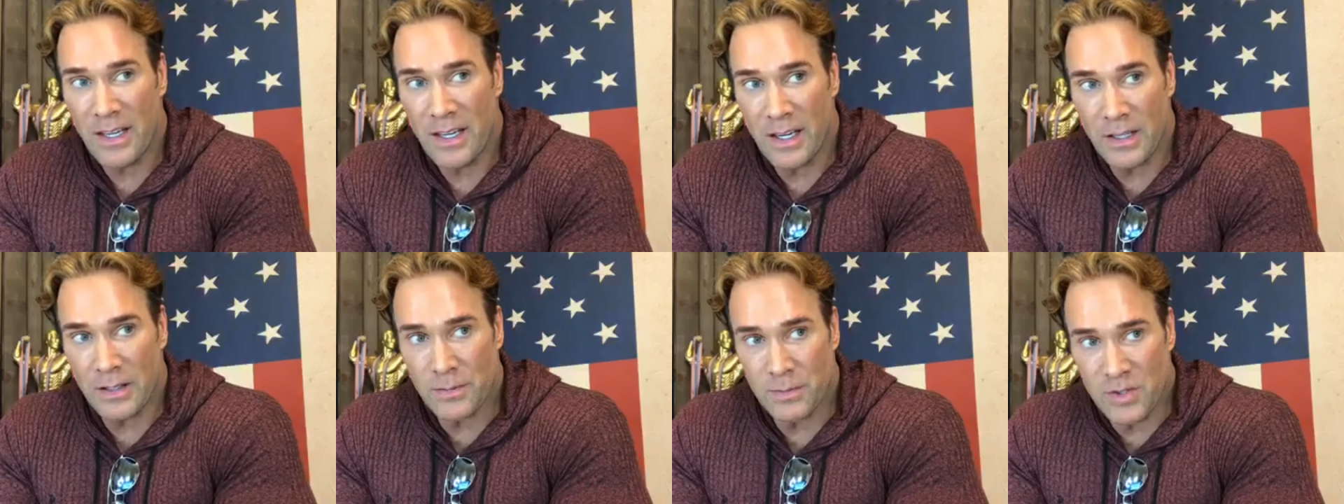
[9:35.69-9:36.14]

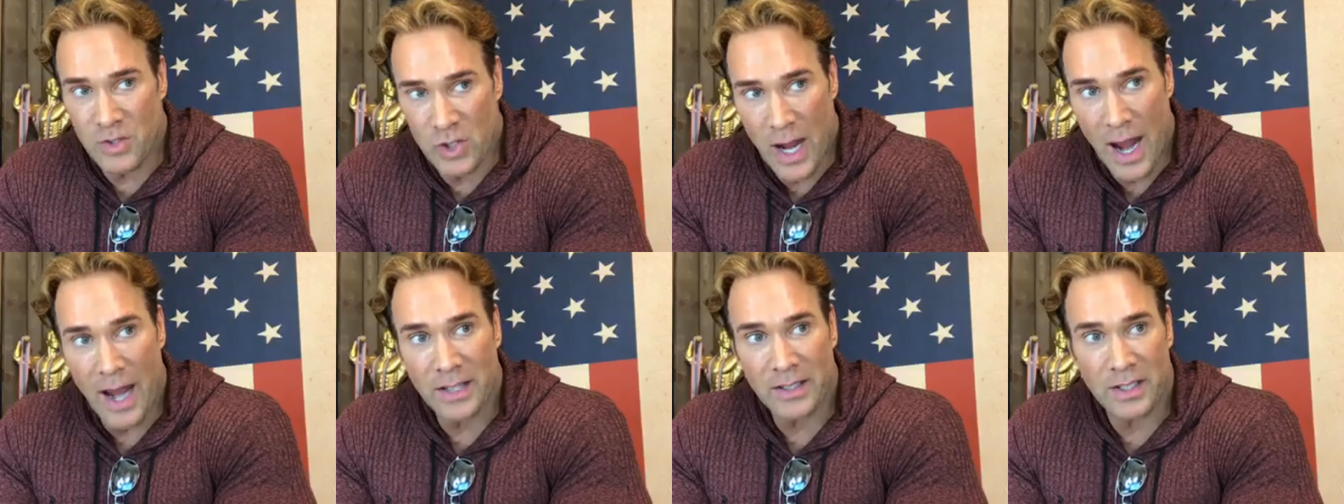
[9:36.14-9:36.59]
As
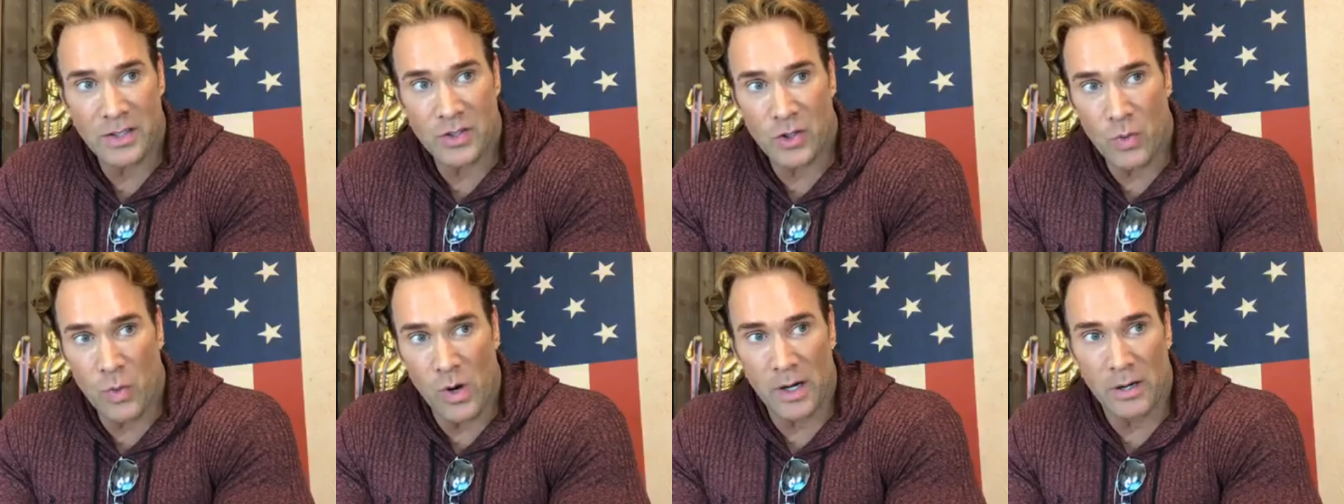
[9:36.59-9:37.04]
jacked as
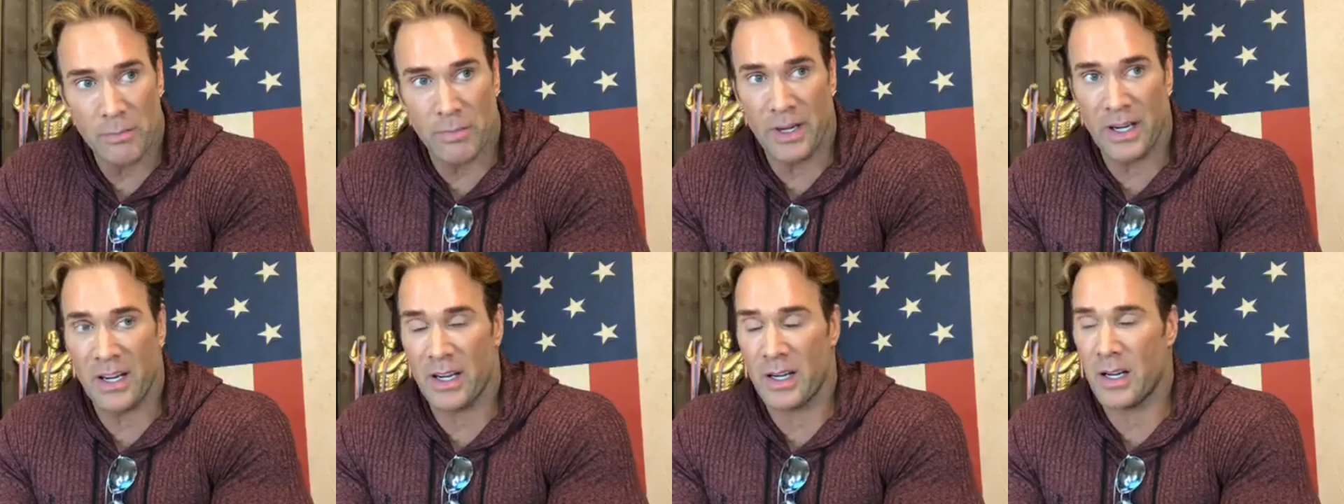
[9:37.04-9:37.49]
you want to
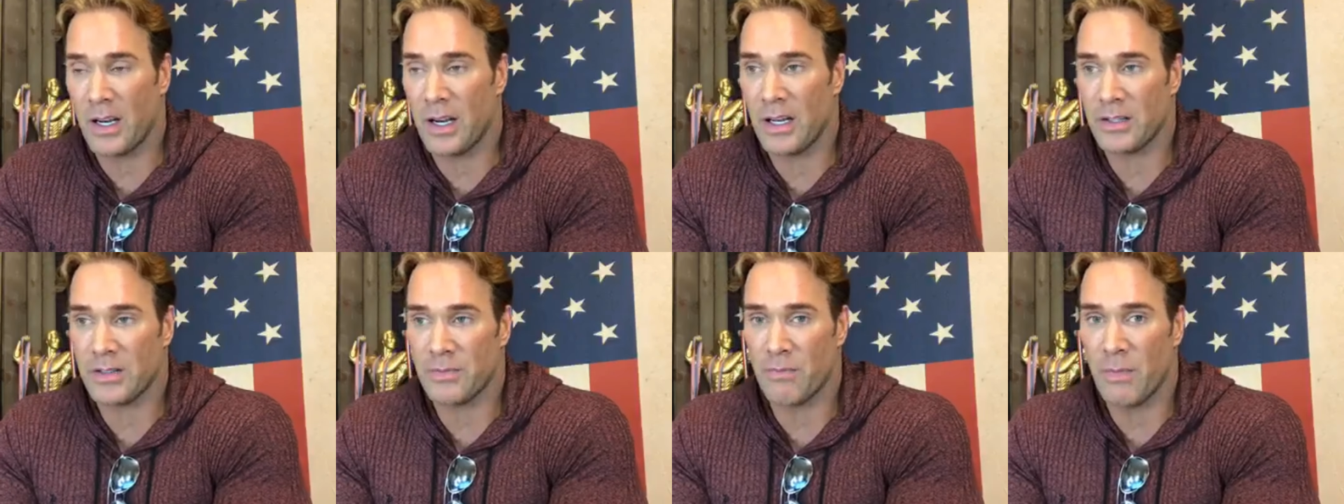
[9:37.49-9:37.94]
be and
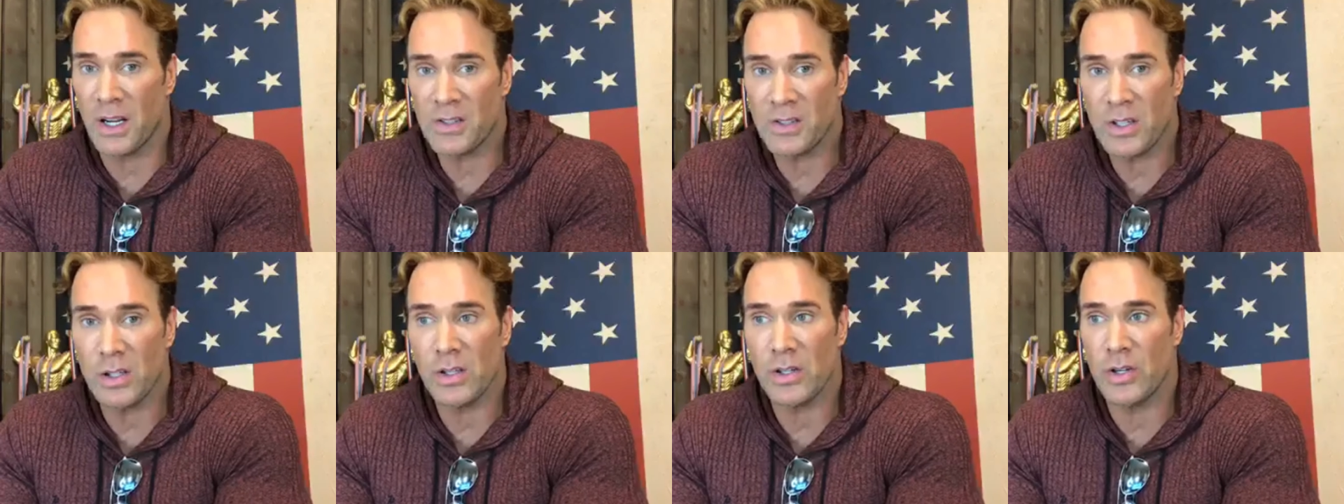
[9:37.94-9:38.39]
as
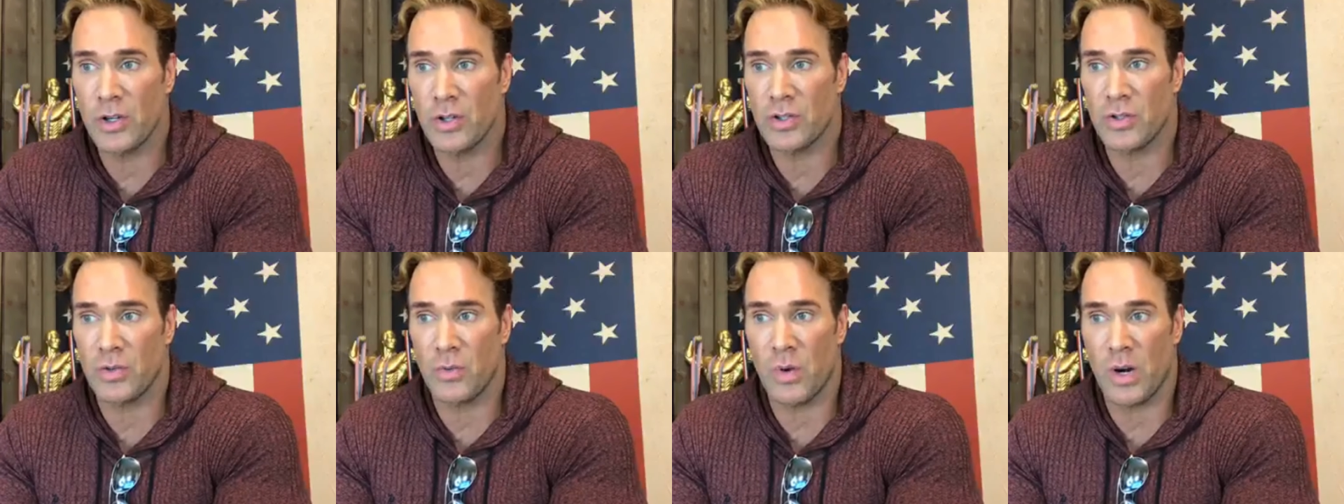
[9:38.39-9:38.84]
muscular
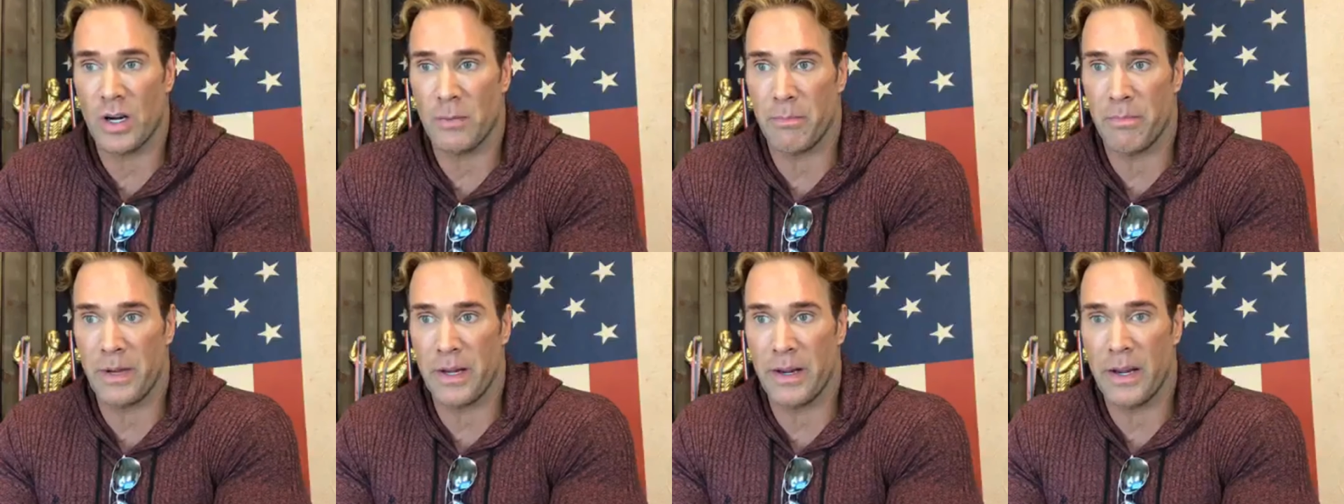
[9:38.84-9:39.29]
as you want to
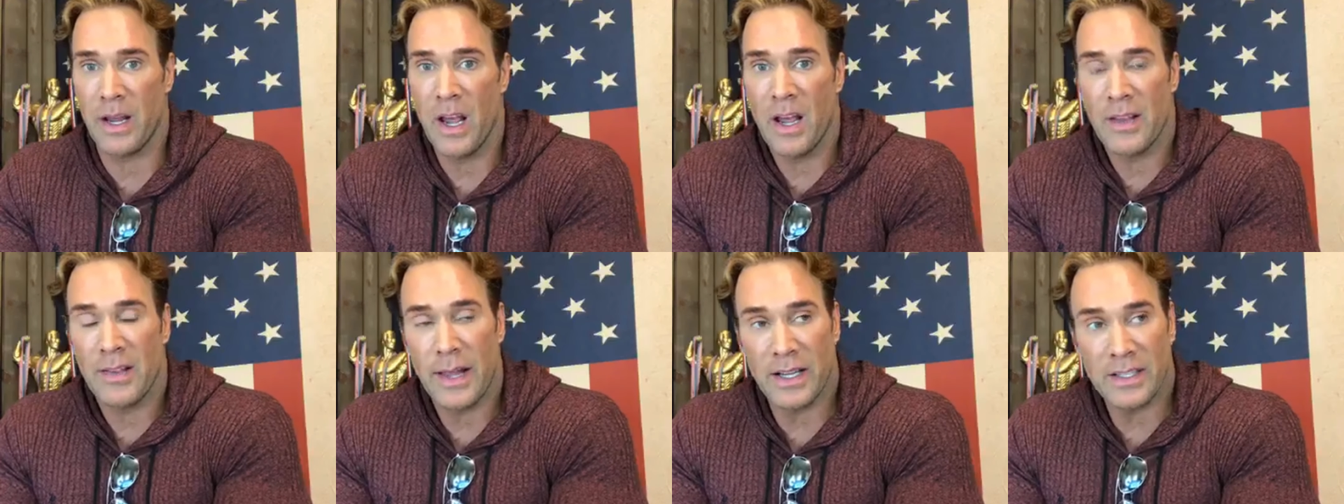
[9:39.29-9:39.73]
be,
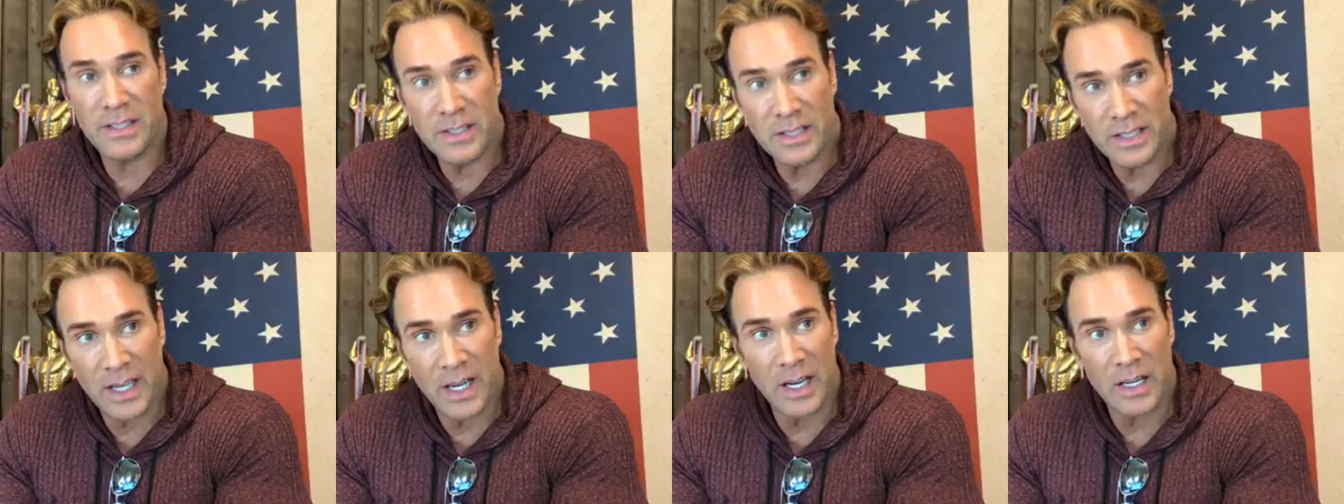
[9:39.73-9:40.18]
that
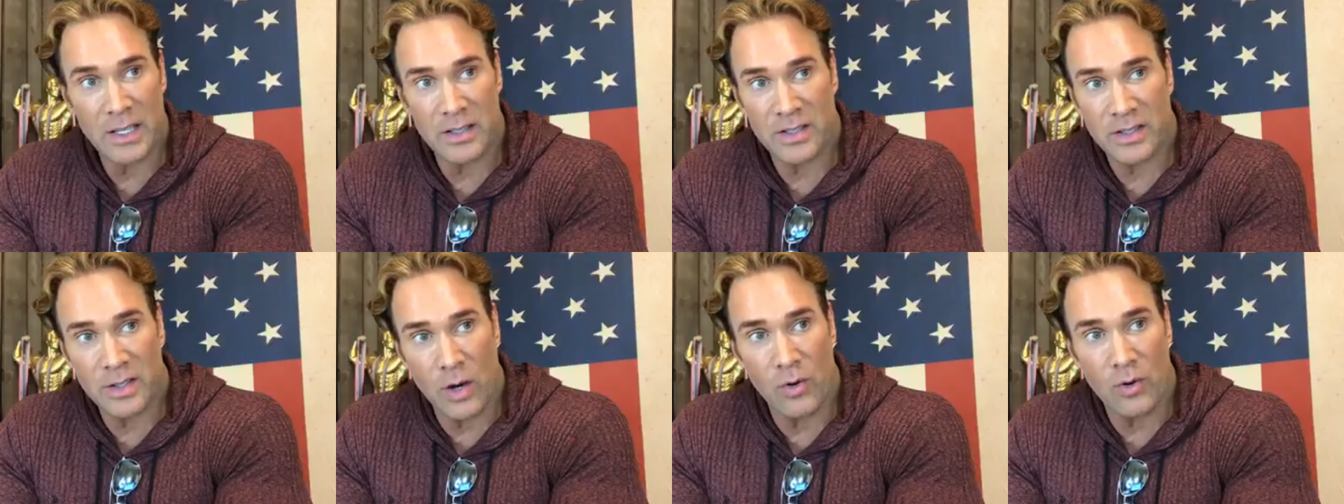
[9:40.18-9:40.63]
skin
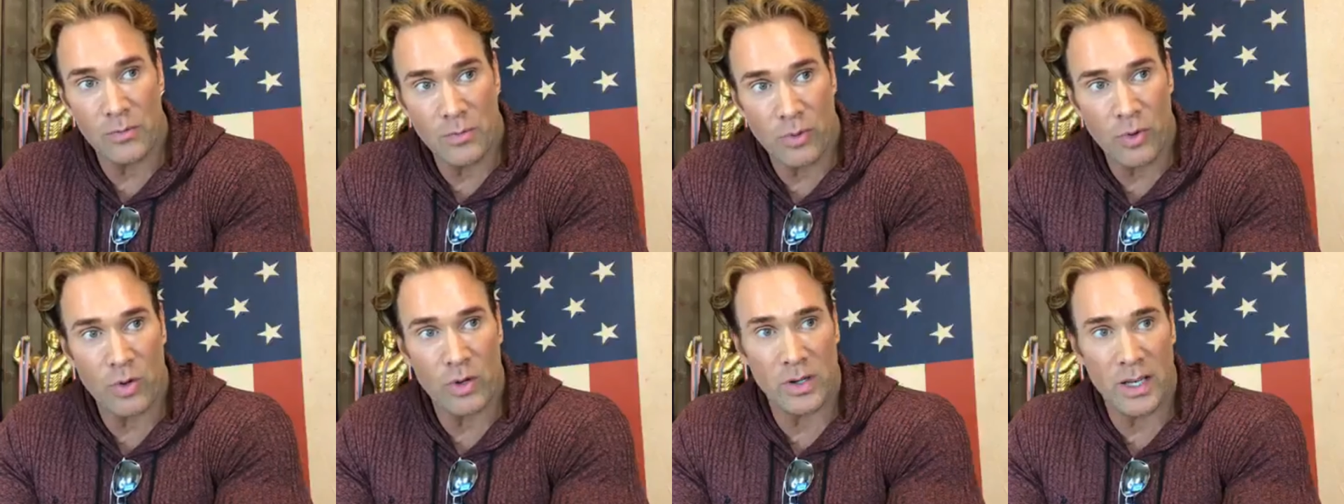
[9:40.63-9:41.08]
is so
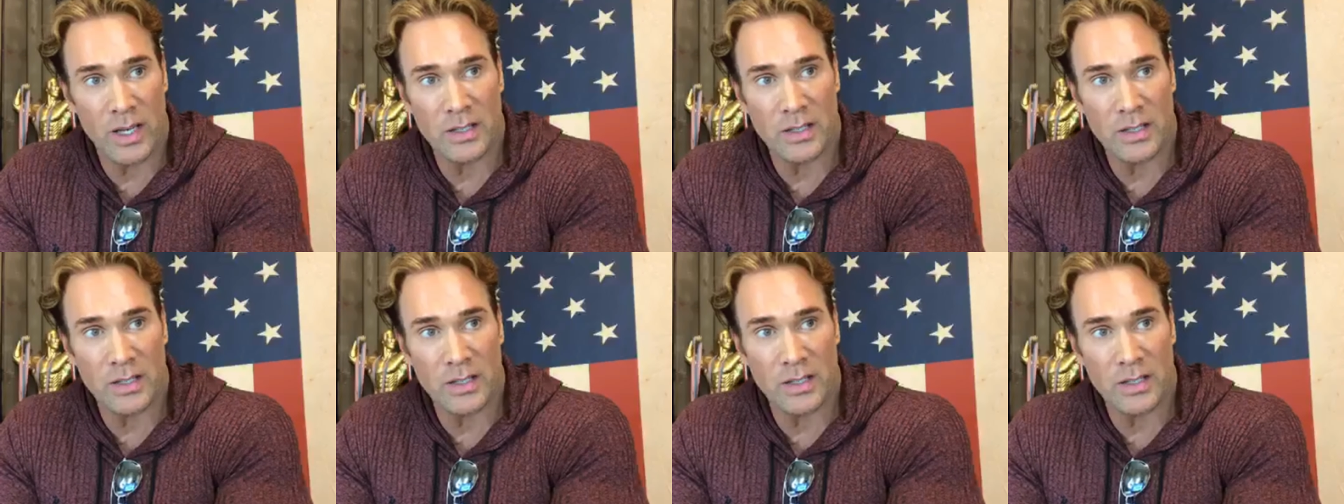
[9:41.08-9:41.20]
important.